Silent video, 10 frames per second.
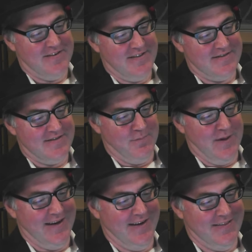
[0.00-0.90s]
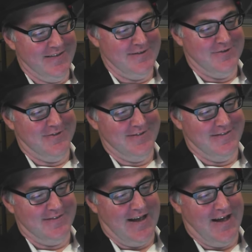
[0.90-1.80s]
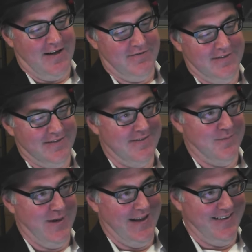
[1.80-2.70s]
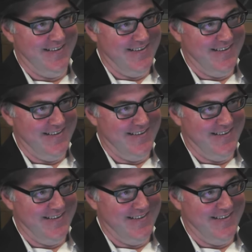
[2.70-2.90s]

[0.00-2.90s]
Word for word: to the cement, and the tortoise is half in the cement.